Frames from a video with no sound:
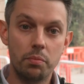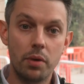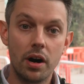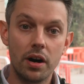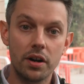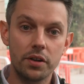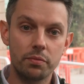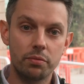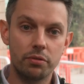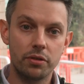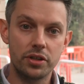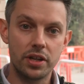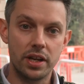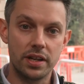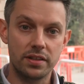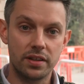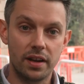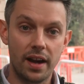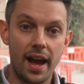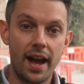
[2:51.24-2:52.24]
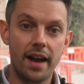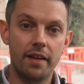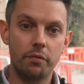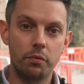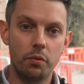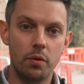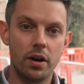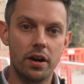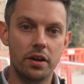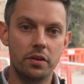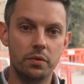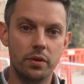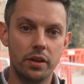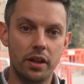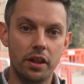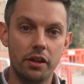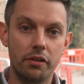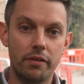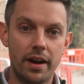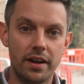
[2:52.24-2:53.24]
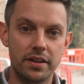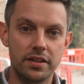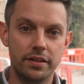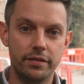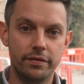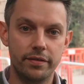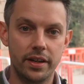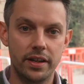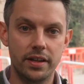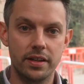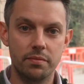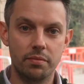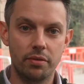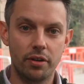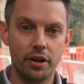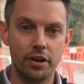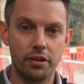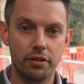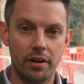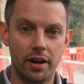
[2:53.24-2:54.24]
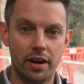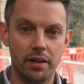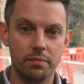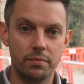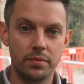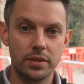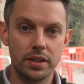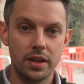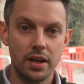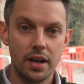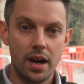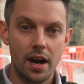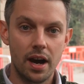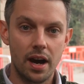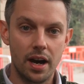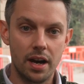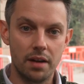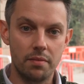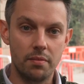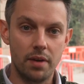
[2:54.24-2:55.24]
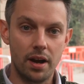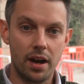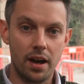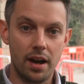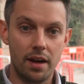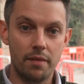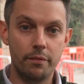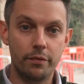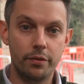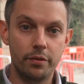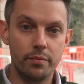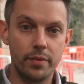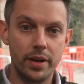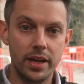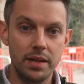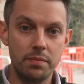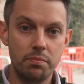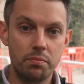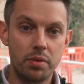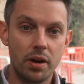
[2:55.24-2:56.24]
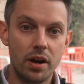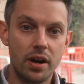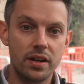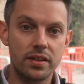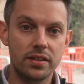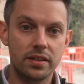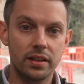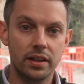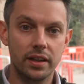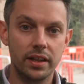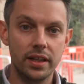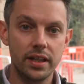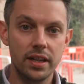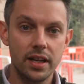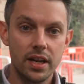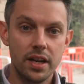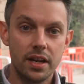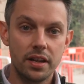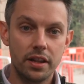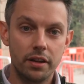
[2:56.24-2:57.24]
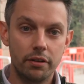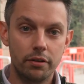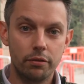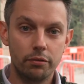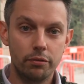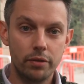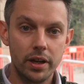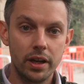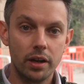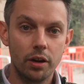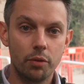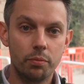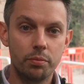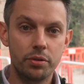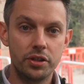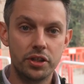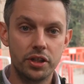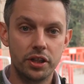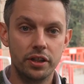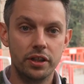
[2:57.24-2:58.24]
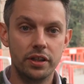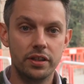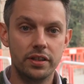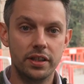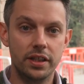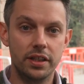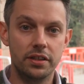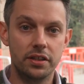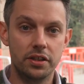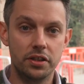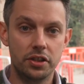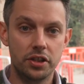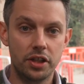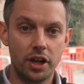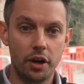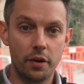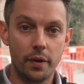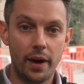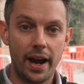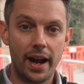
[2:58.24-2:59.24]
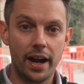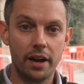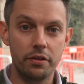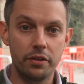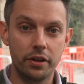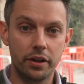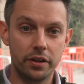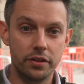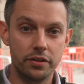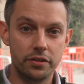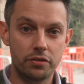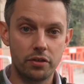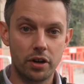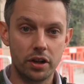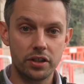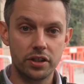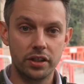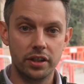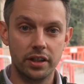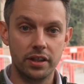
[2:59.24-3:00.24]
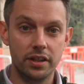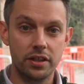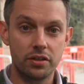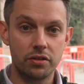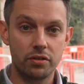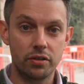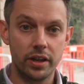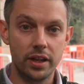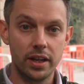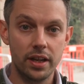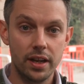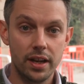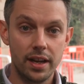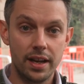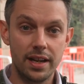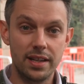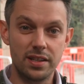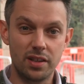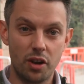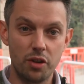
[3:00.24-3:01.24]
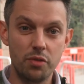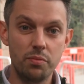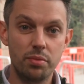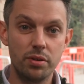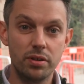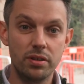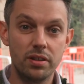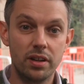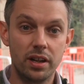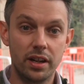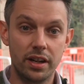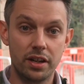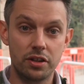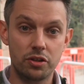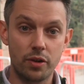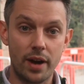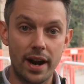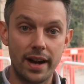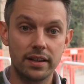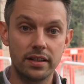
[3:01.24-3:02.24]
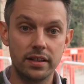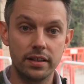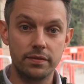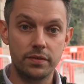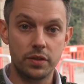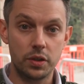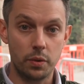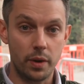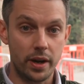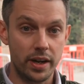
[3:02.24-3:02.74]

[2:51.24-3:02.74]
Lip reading: past projects, I have worked with other ex-offender programmes. And for me personally, they're a real opportunity to show how the construction industry is open and attractive to